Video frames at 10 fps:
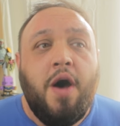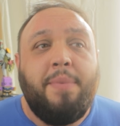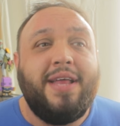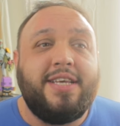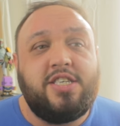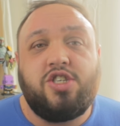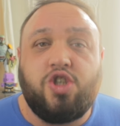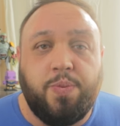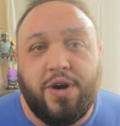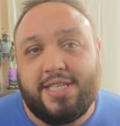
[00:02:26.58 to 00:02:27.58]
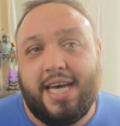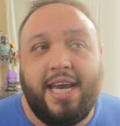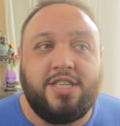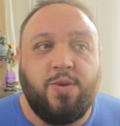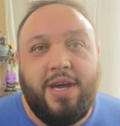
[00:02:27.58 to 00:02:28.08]
but this is super
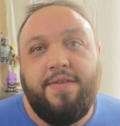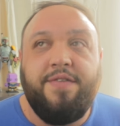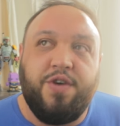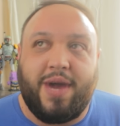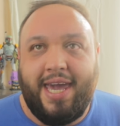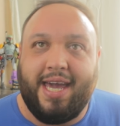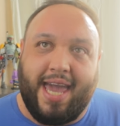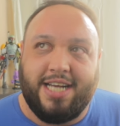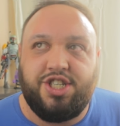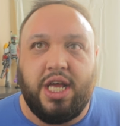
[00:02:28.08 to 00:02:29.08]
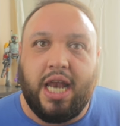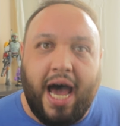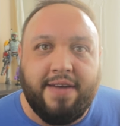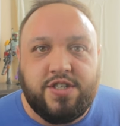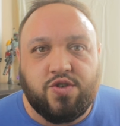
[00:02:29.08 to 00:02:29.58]
exciting. So even if you can't catch the
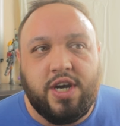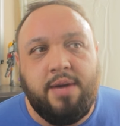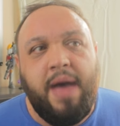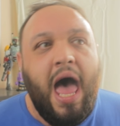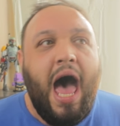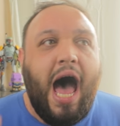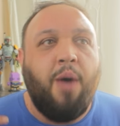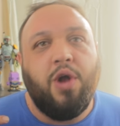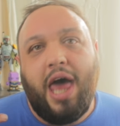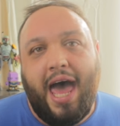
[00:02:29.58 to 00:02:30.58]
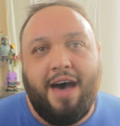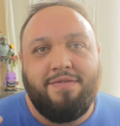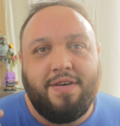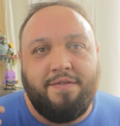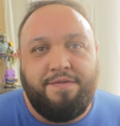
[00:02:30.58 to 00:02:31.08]
live stream, I will
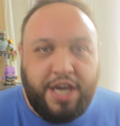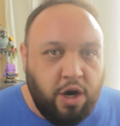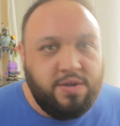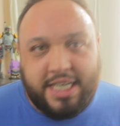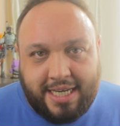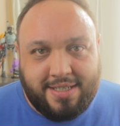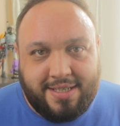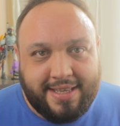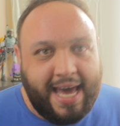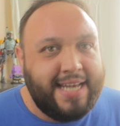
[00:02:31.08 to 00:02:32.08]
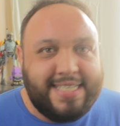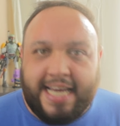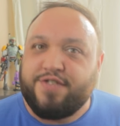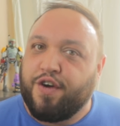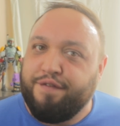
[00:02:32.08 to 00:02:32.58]
have VODs, that
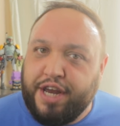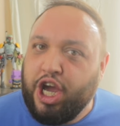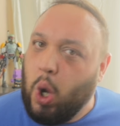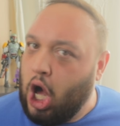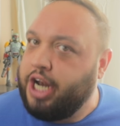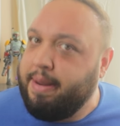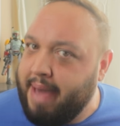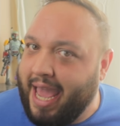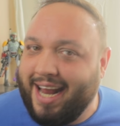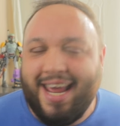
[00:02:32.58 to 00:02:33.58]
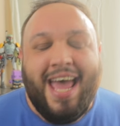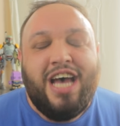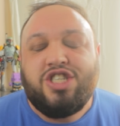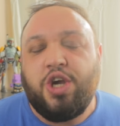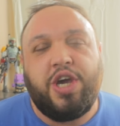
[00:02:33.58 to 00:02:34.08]
stands for Video On Demand,
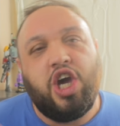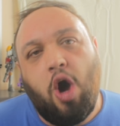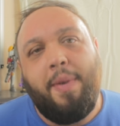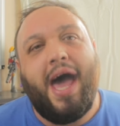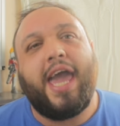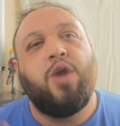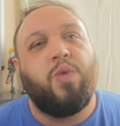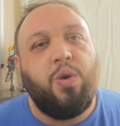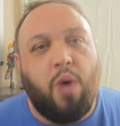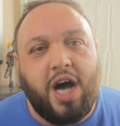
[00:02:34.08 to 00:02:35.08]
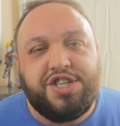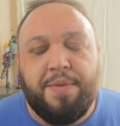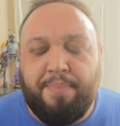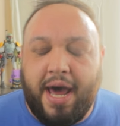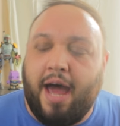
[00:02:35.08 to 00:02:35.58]
so you can go back and rewatch
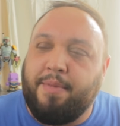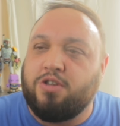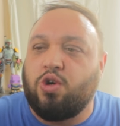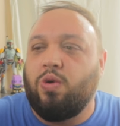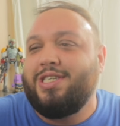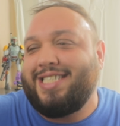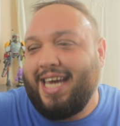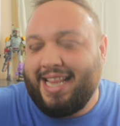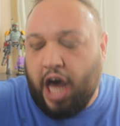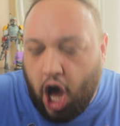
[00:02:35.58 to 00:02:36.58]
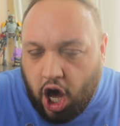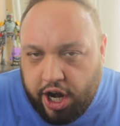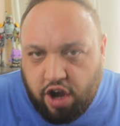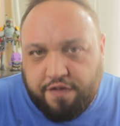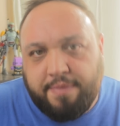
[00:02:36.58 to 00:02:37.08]
it, but I'm also going to take the
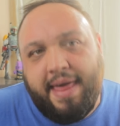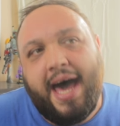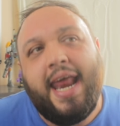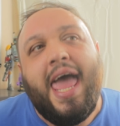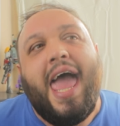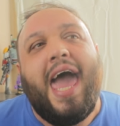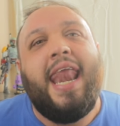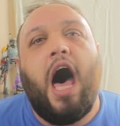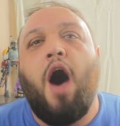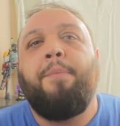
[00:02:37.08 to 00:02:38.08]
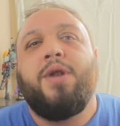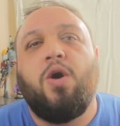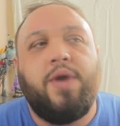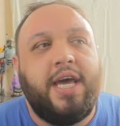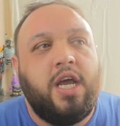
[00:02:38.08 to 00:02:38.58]
audio from that and
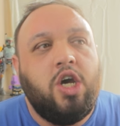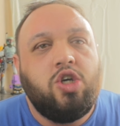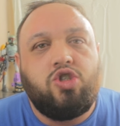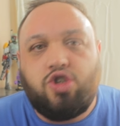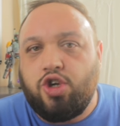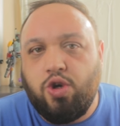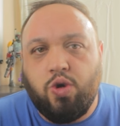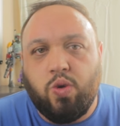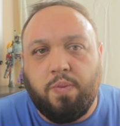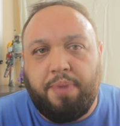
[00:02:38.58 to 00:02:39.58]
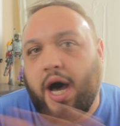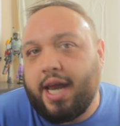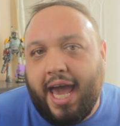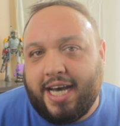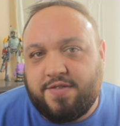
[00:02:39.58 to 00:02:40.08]
upload it to
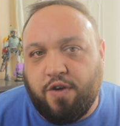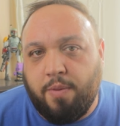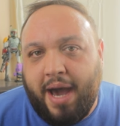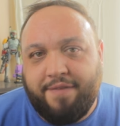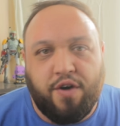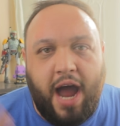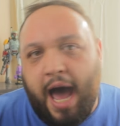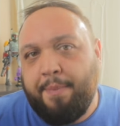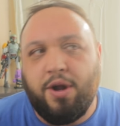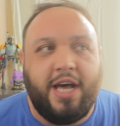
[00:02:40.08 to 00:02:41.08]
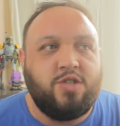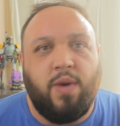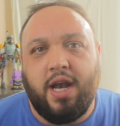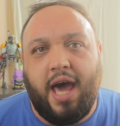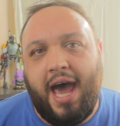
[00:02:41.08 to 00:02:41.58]
podcast format for Apple as
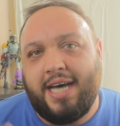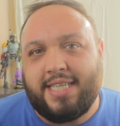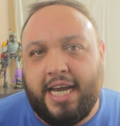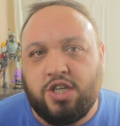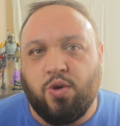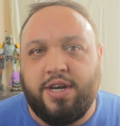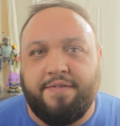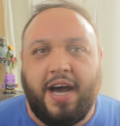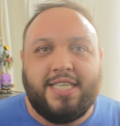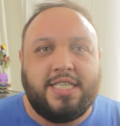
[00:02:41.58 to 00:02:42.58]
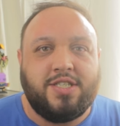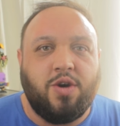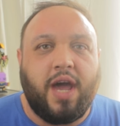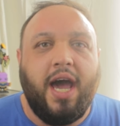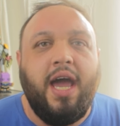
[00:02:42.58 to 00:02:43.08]
well as Android devices,
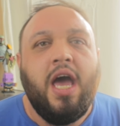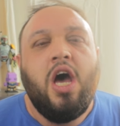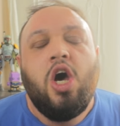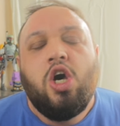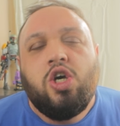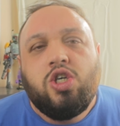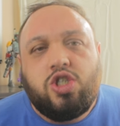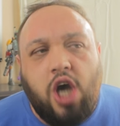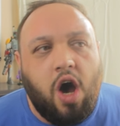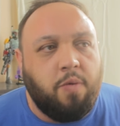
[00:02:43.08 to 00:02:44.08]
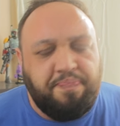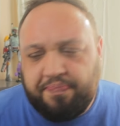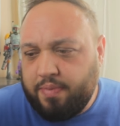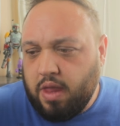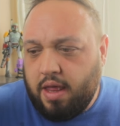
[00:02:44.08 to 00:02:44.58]
okay? So
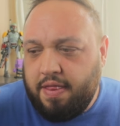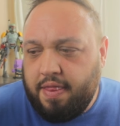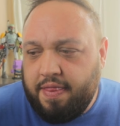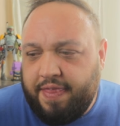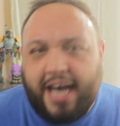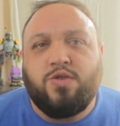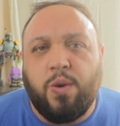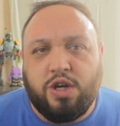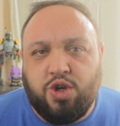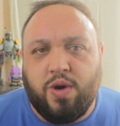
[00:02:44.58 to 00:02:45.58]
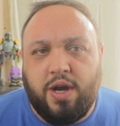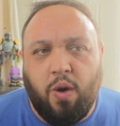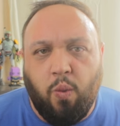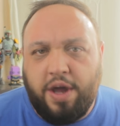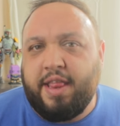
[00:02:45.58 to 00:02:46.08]
that's what we're doing
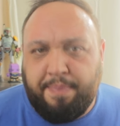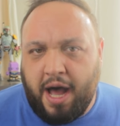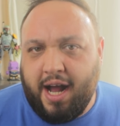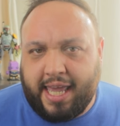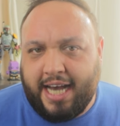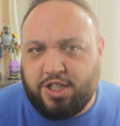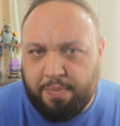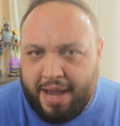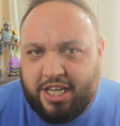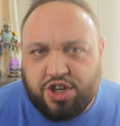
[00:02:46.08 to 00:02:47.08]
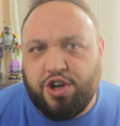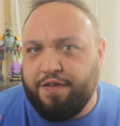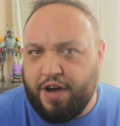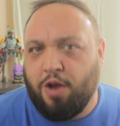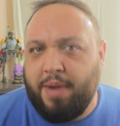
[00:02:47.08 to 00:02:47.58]
with the podcast. So make sure
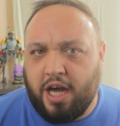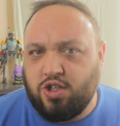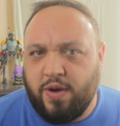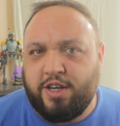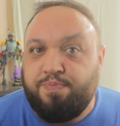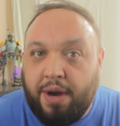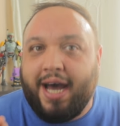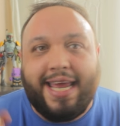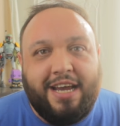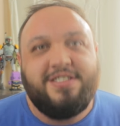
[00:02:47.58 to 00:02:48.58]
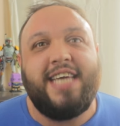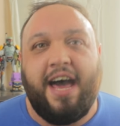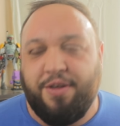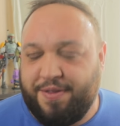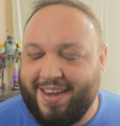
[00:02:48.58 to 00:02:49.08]
you follow me on Twitch. But here's the
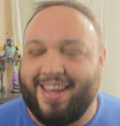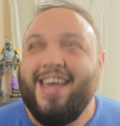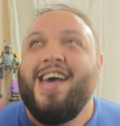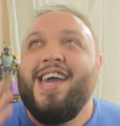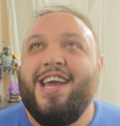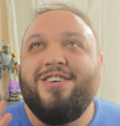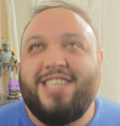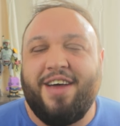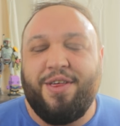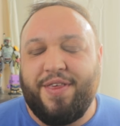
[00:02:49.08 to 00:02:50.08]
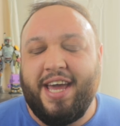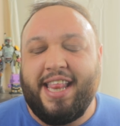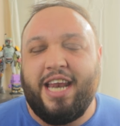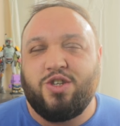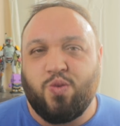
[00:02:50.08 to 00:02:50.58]
other thing. Here's the other
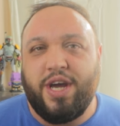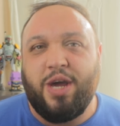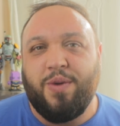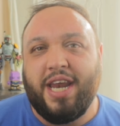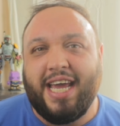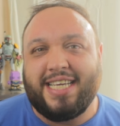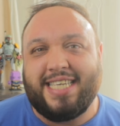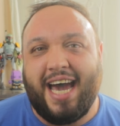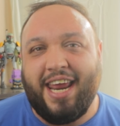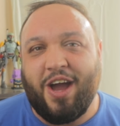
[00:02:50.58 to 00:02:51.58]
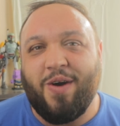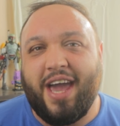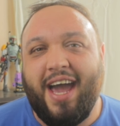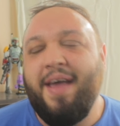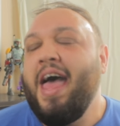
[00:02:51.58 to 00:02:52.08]
thing that is really, really exciting,
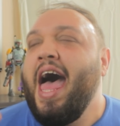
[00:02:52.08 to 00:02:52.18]
okay?